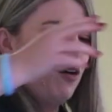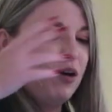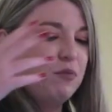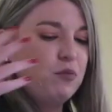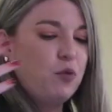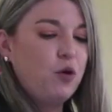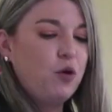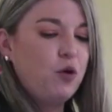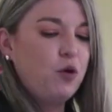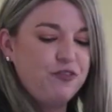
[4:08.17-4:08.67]

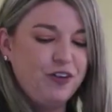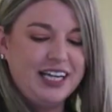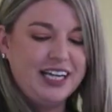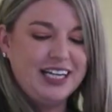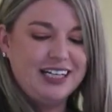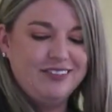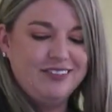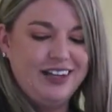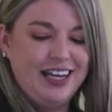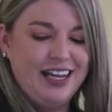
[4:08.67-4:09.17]
more
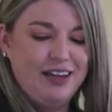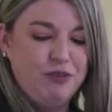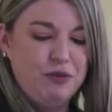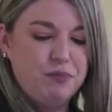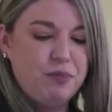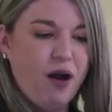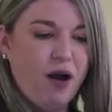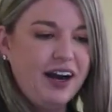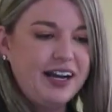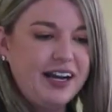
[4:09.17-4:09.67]
frequently with
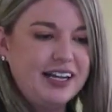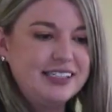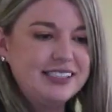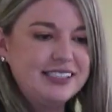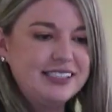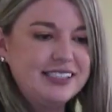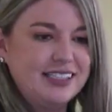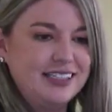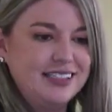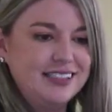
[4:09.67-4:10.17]

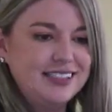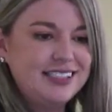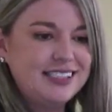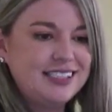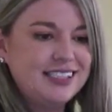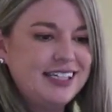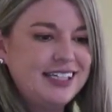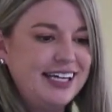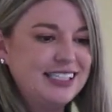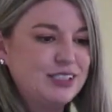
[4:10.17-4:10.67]
Parkinson's
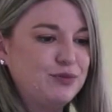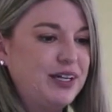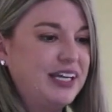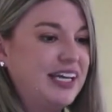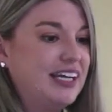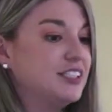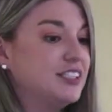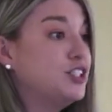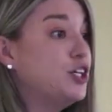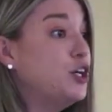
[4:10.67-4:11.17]
is we
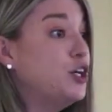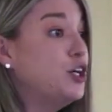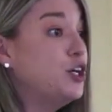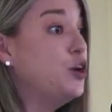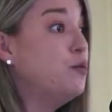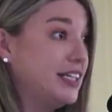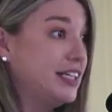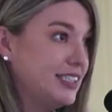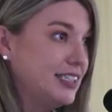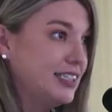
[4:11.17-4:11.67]
get too
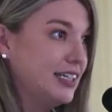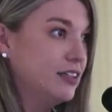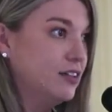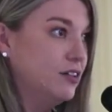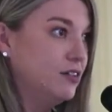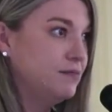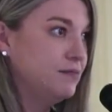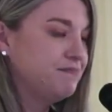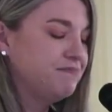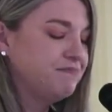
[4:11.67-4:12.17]
much
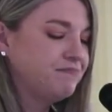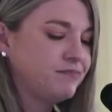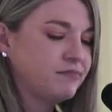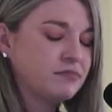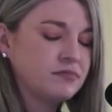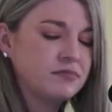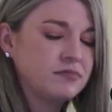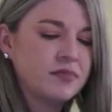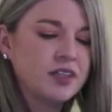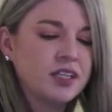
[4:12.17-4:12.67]
signal.
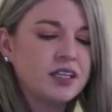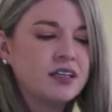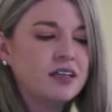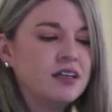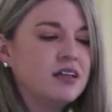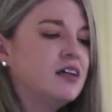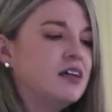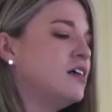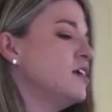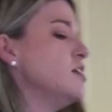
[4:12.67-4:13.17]

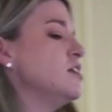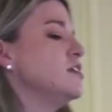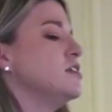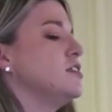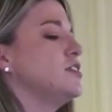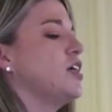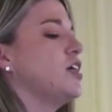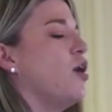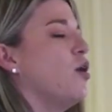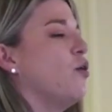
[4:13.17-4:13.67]

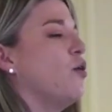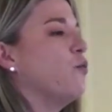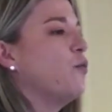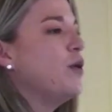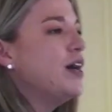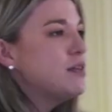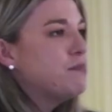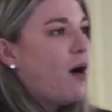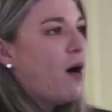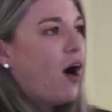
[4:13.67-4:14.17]
So
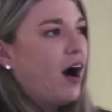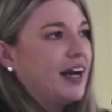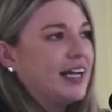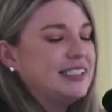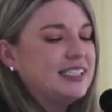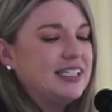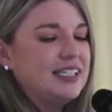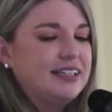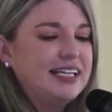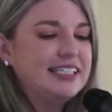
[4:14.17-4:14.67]
with
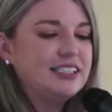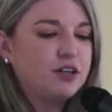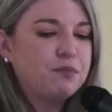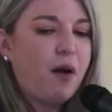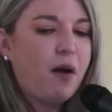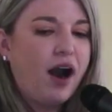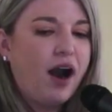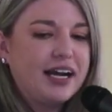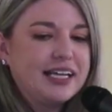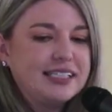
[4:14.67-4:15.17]
Parkinson, these are
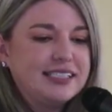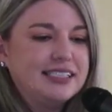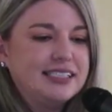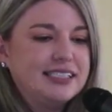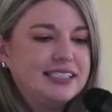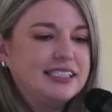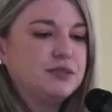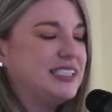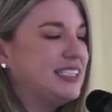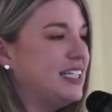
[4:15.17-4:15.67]

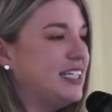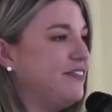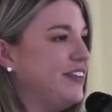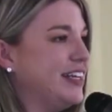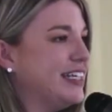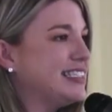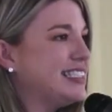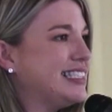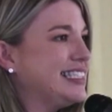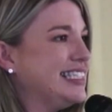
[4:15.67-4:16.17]

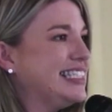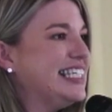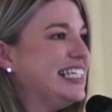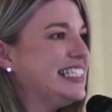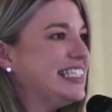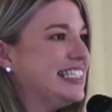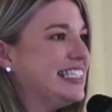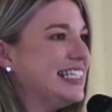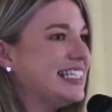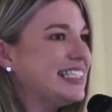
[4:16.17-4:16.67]
Parkinson-specific
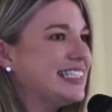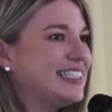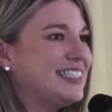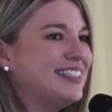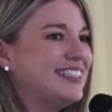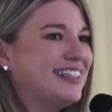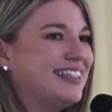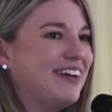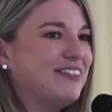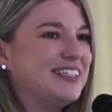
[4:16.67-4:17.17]
statistics.
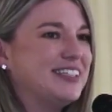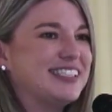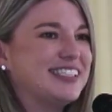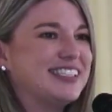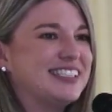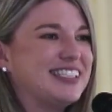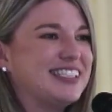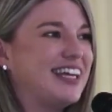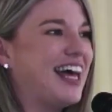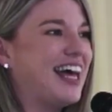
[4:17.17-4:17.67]

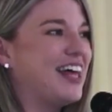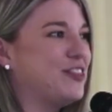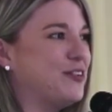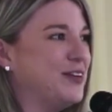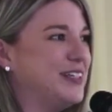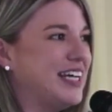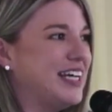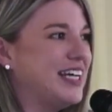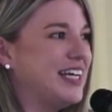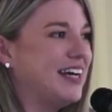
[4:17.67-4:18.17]
Say that 3
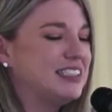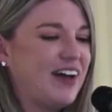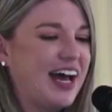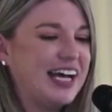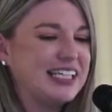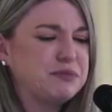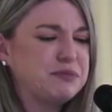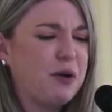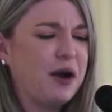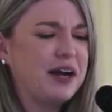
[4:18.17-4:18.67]
times
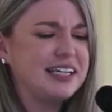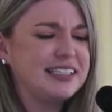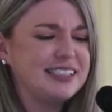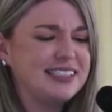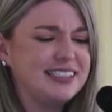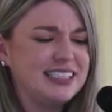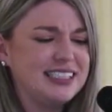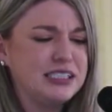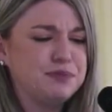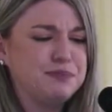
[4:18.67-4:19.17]
fast.
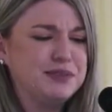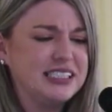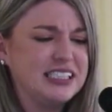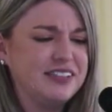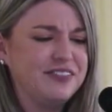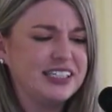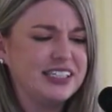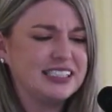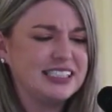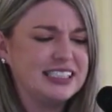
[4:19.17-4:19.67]

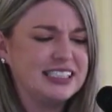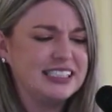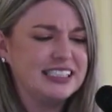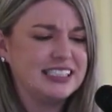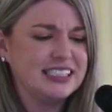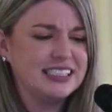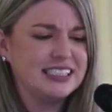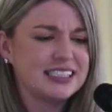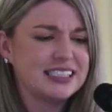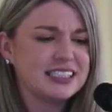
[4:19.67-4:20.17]
Parkinson-specific
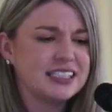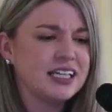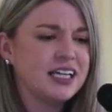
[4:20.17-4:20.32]
statistics.